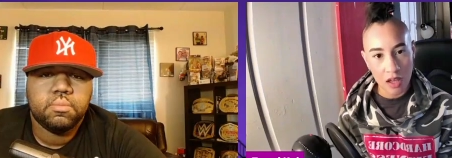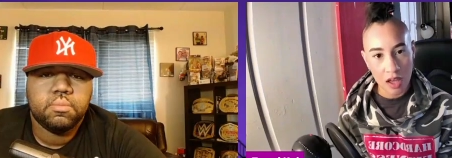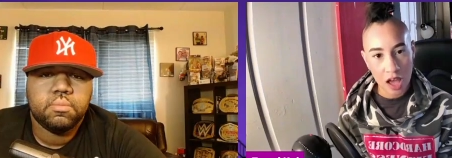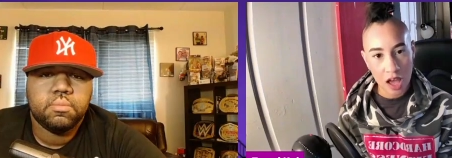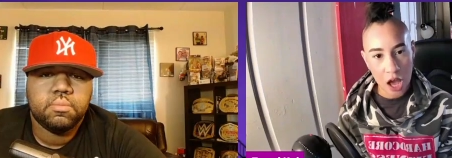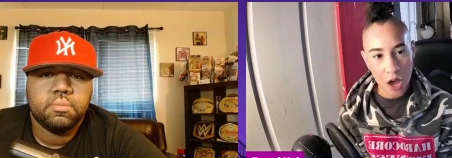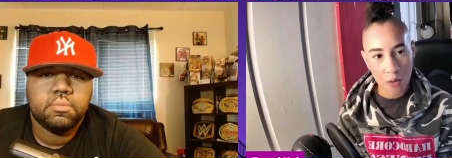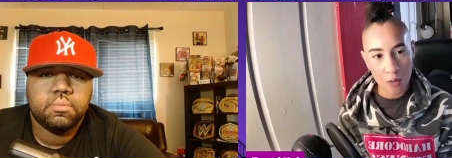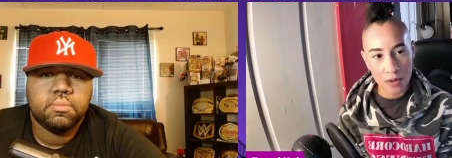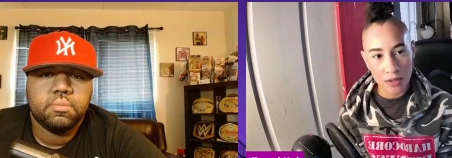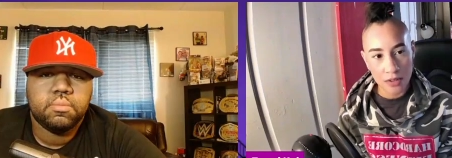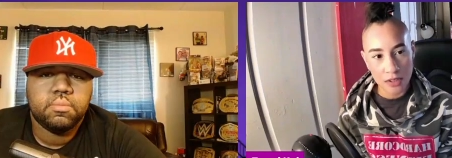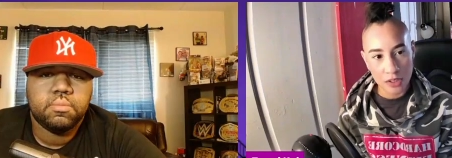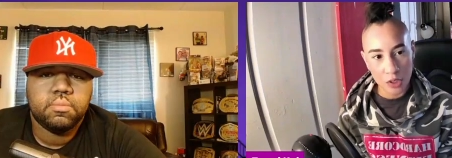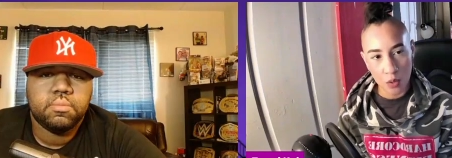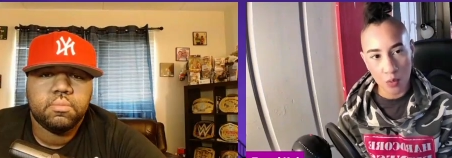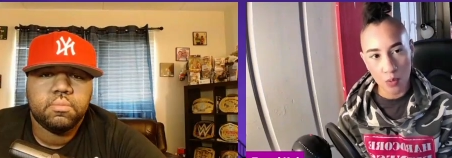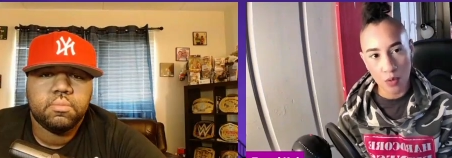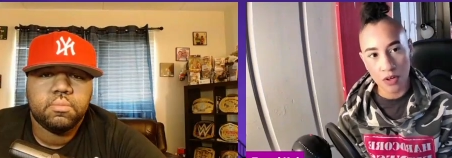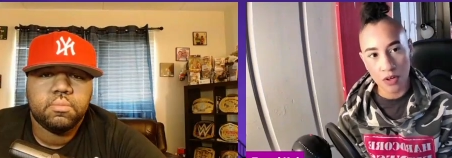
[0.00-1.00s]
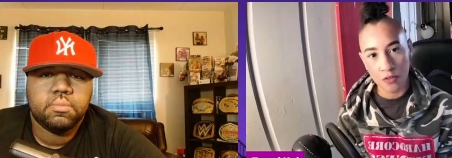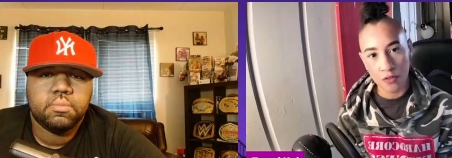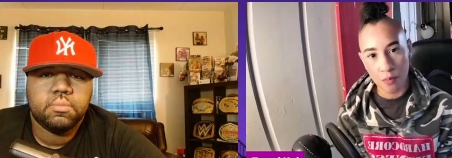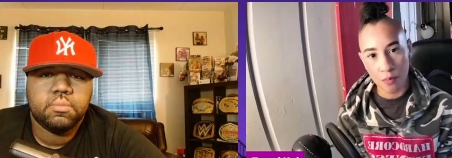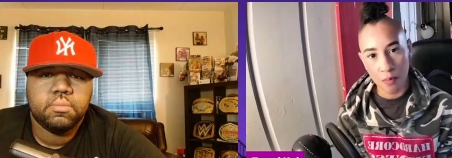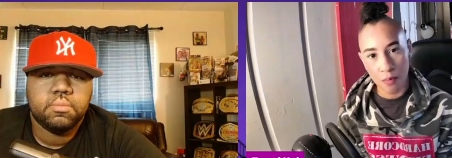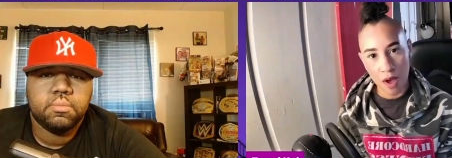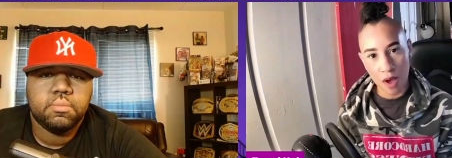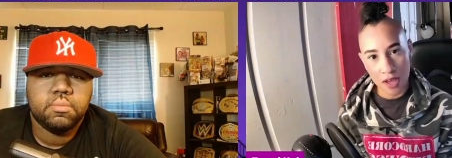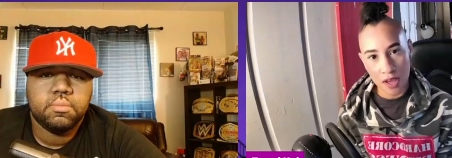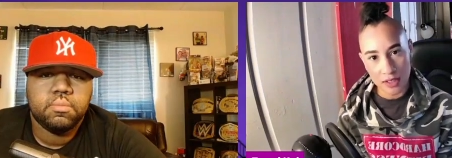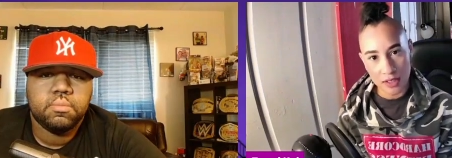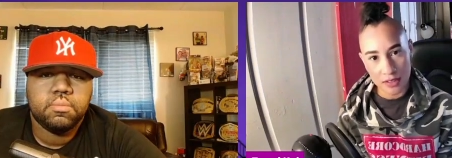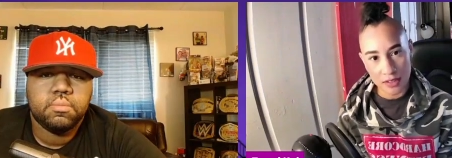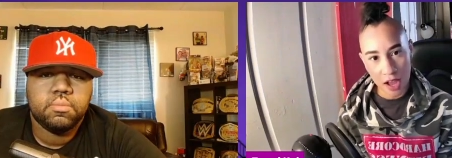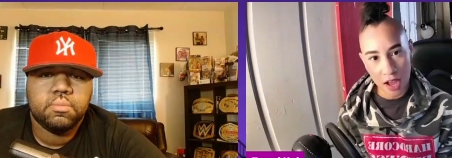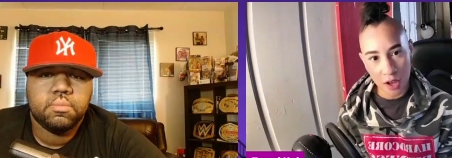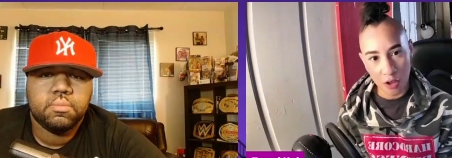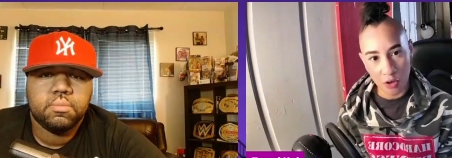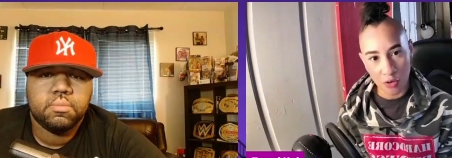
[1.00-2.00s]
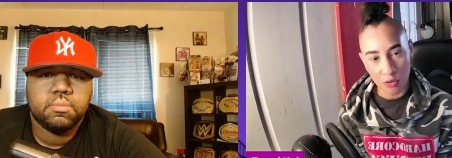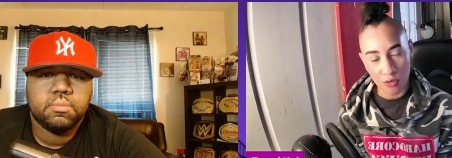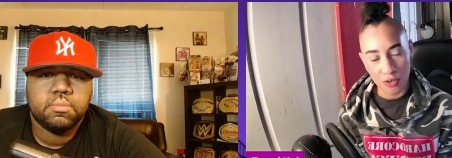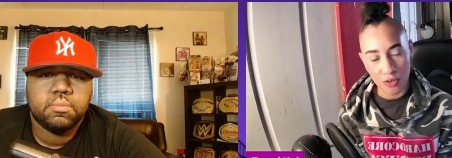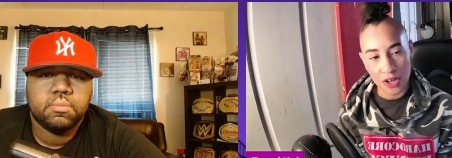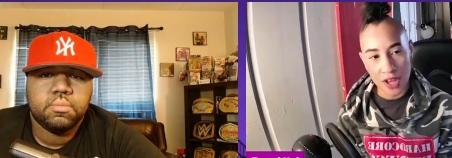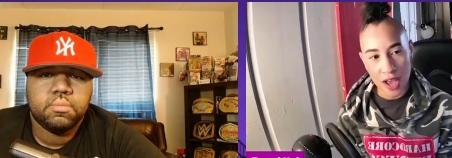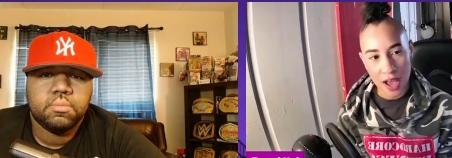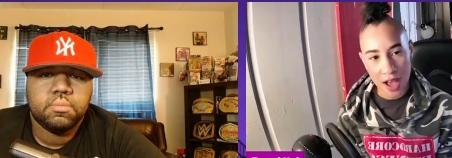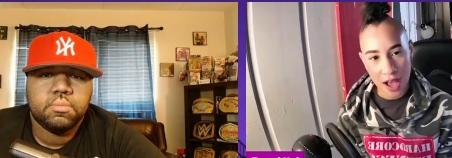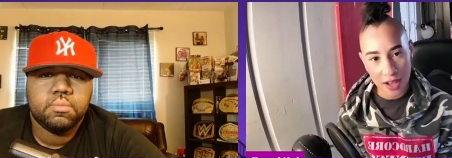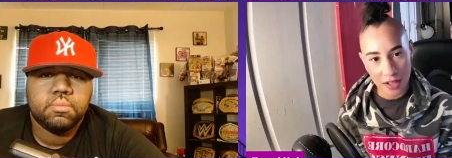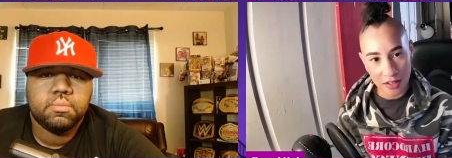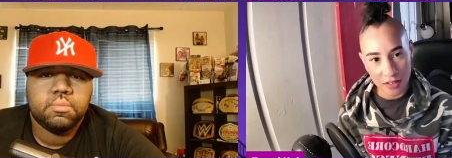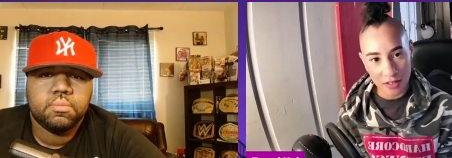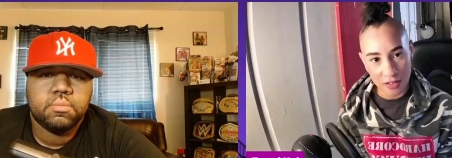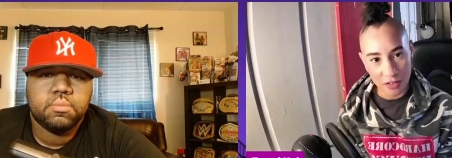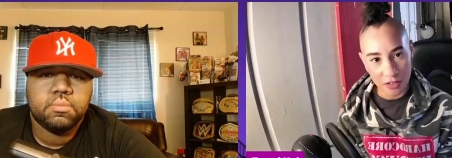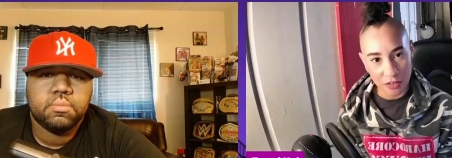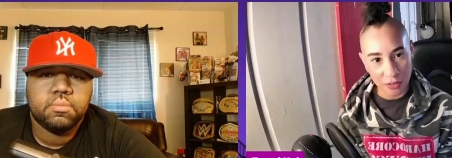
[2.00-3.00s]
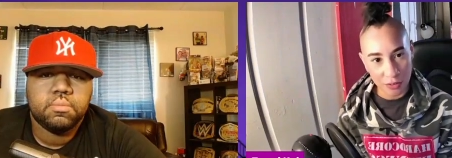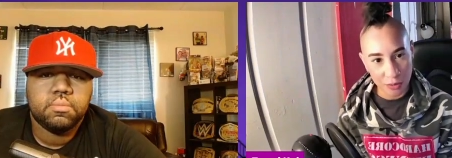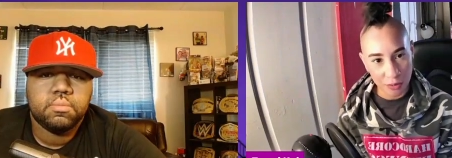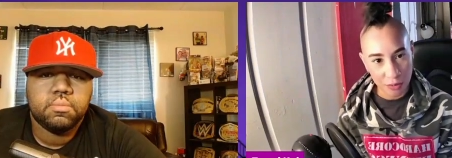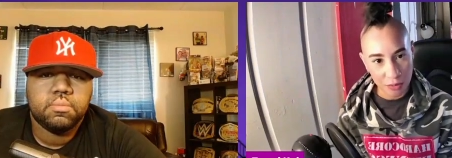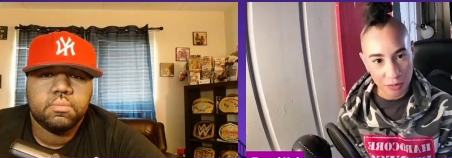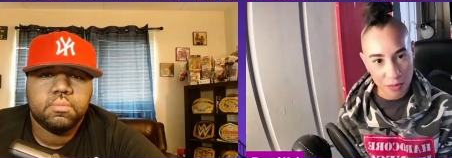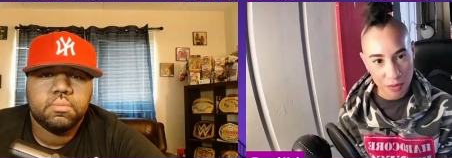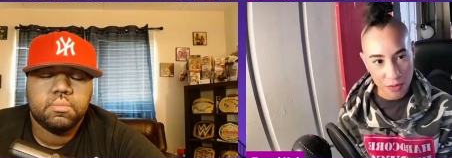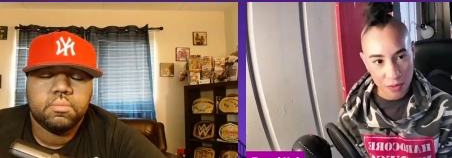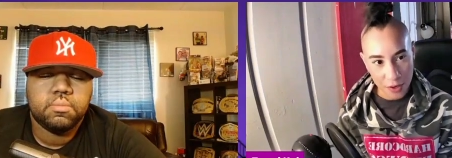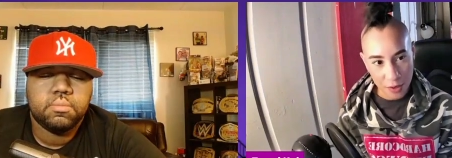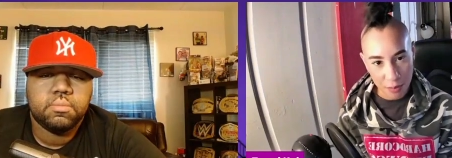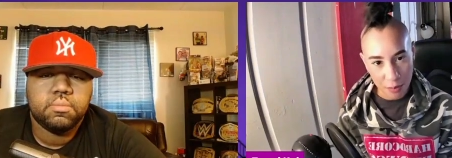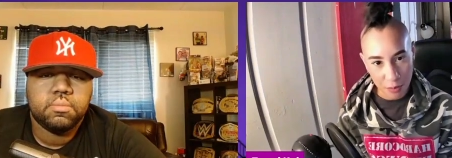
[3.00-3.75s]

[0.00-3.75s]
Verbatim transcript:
Speaker 1: how would someone of my style react to their